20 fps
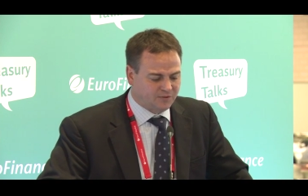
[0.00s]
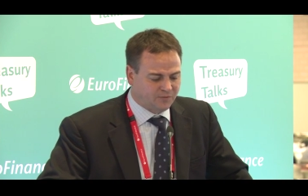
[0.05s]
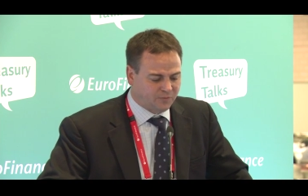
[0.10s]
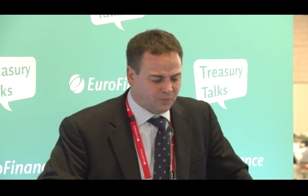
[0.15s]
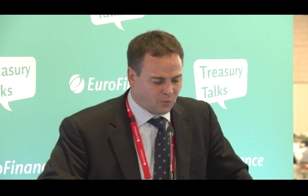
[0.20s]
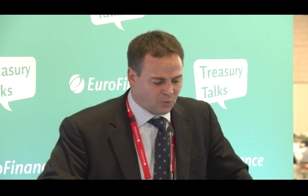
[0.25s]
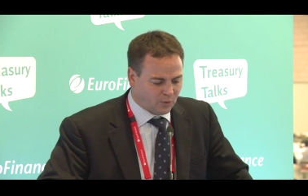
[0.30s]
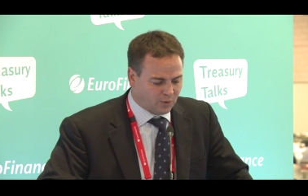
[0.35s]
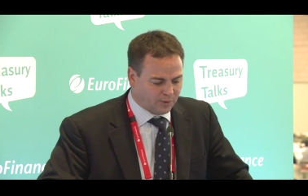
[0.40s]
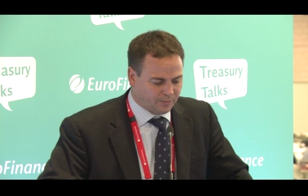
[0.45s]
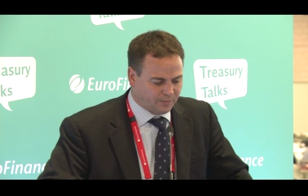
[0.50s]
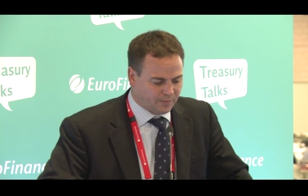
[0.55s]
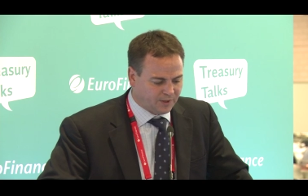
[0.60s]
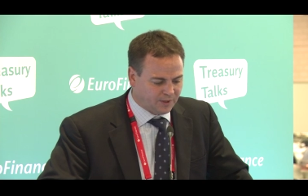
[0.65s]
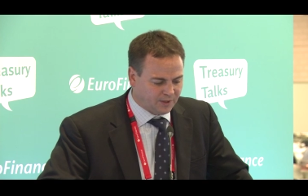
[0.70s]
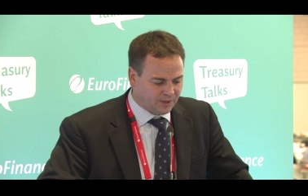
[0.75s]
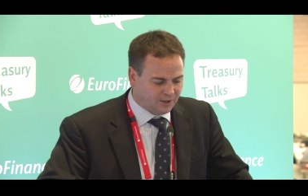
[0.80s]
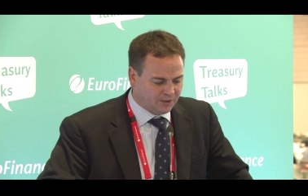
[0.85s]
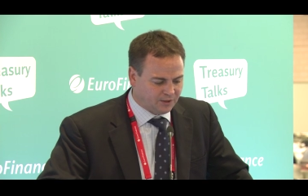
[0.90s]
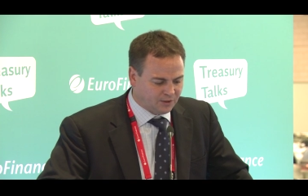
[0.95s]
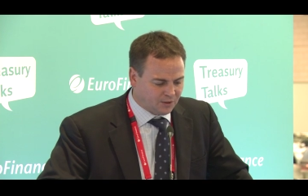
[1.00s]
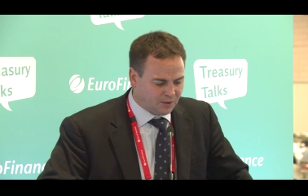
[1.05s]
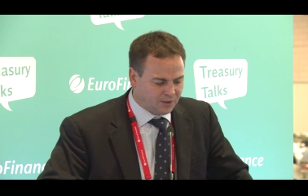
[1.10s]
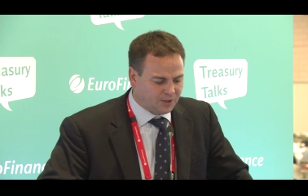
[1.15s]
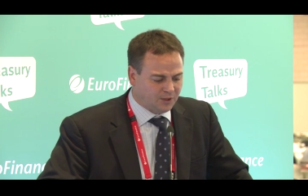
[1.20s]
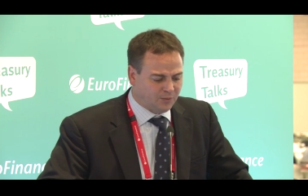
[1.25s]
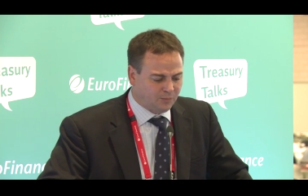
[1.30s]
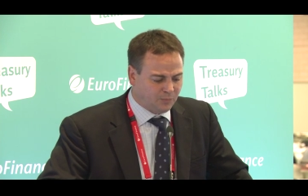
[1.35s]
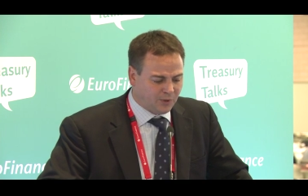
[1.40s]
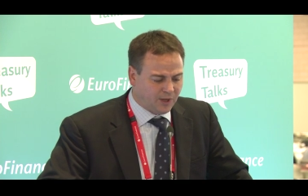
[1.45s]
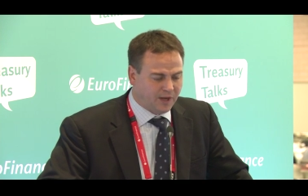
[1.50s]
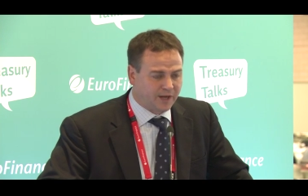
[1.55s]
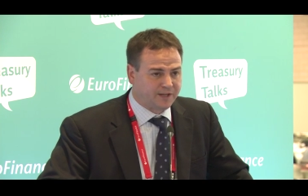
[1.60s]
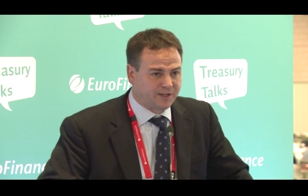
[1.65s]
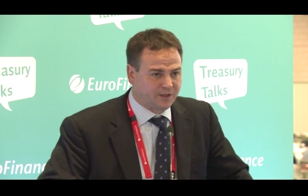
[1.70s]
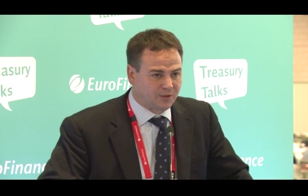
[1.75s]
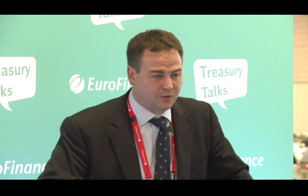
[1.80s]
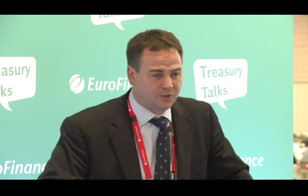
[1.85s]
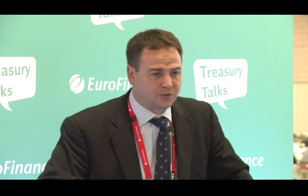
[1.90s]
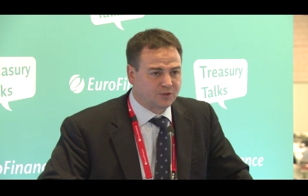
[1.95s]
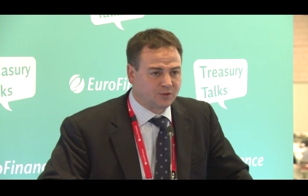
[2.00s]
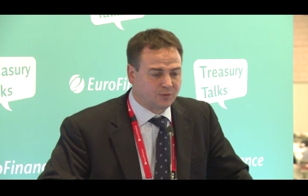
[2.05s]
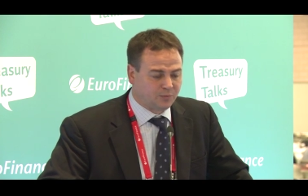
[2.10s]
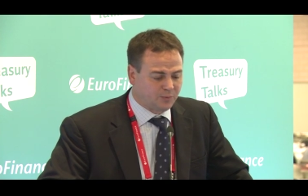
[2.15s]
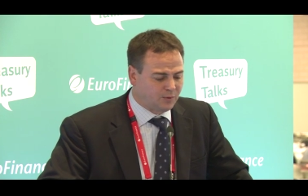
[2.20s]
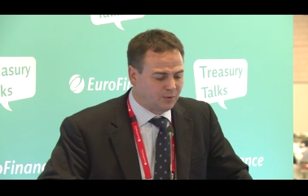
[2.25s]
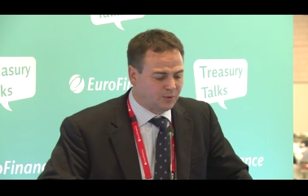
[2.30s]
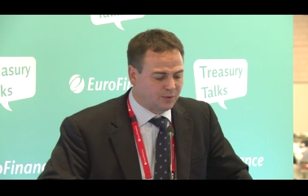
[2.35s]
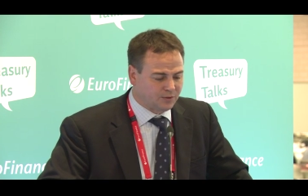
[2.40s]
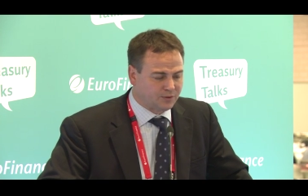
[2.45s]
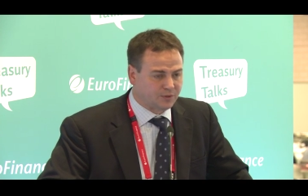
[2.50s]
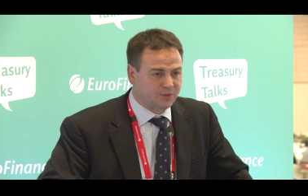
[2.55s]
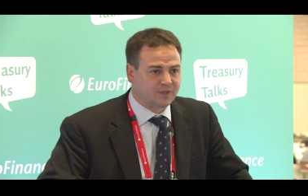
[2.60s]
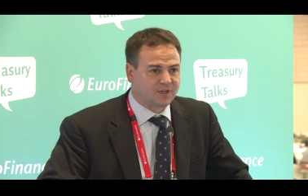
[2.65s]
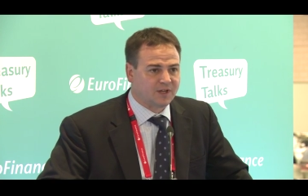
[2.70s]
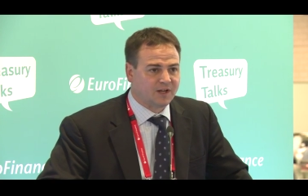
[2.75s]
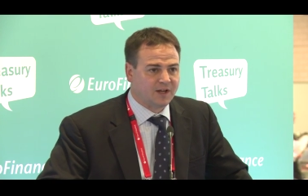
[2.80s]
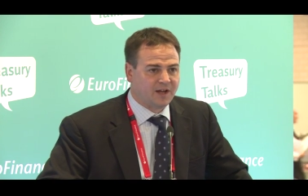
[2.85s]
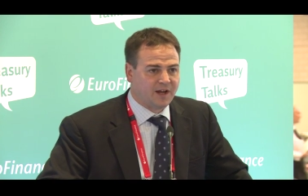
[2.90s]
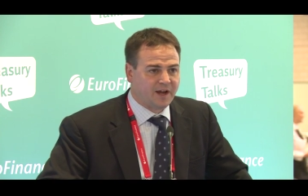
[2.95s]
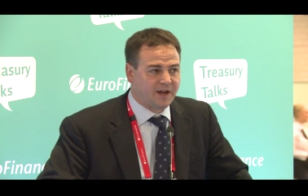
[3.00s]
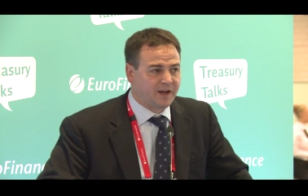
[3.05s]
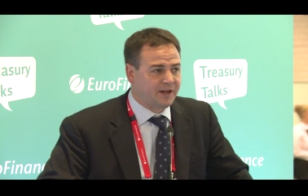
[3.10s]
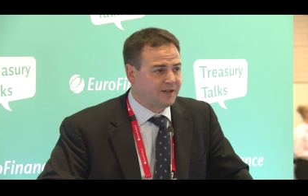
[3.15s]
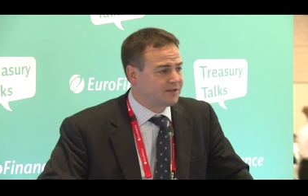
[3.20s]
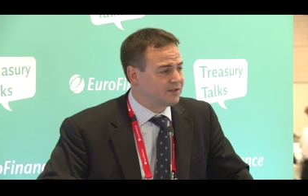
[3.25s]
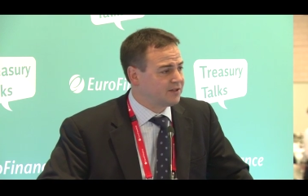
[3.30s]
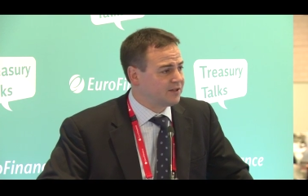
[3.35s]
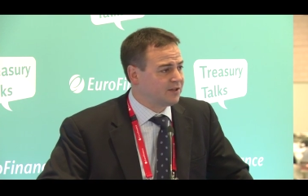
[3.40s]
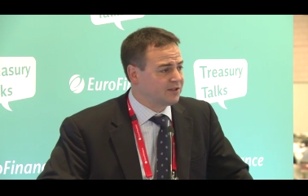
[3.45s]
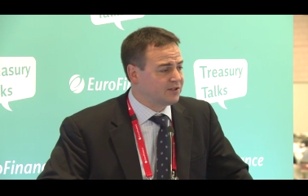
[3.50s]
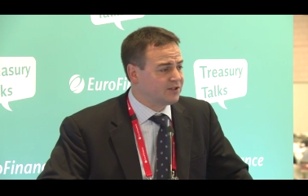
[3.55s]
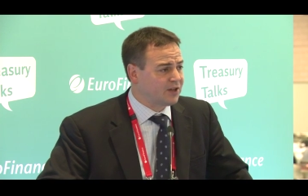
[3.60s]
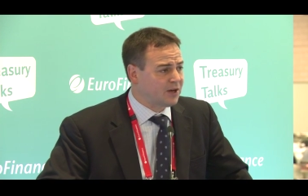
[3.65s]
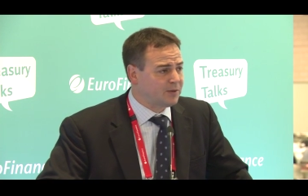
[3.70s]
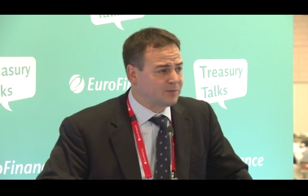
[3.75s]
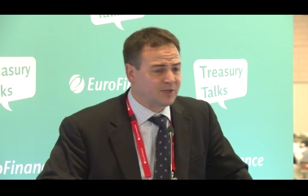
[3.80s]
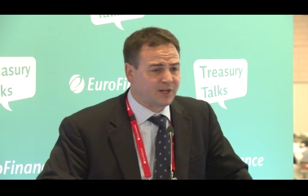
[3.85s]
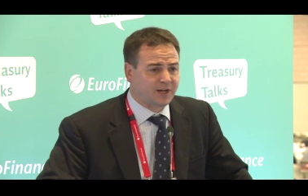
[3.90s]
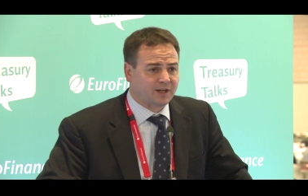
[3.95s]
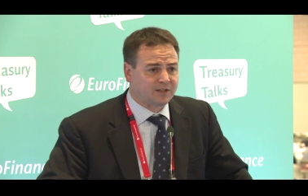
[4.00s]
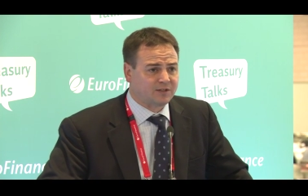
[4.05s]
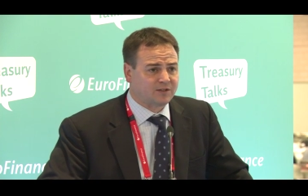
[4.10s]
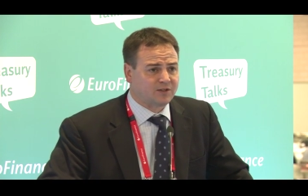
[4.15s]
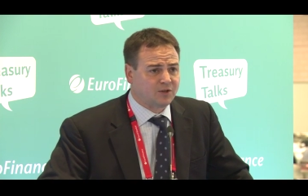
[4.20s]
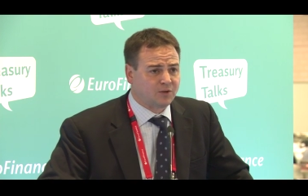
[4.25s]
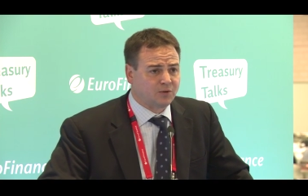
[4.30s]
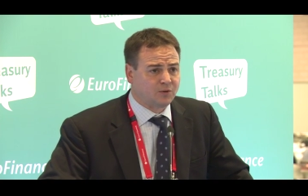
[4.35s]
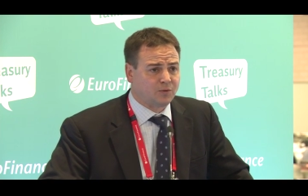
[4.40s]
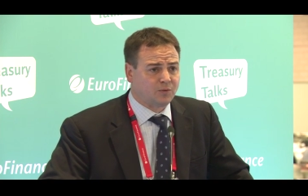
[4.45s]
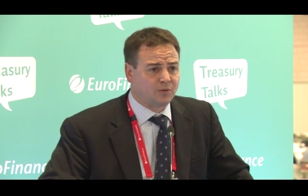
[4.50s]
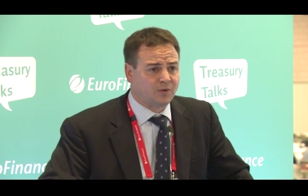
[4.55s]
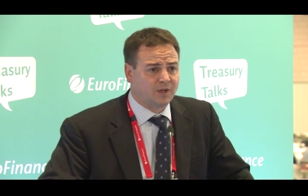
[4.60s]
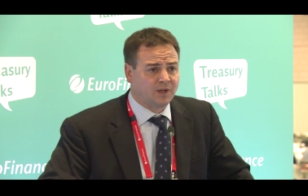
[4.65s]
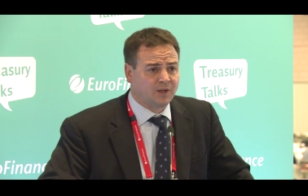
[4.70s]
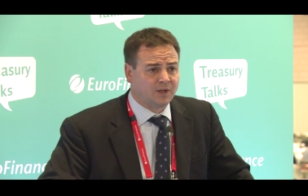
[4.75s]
form could imply notional pools as a subject to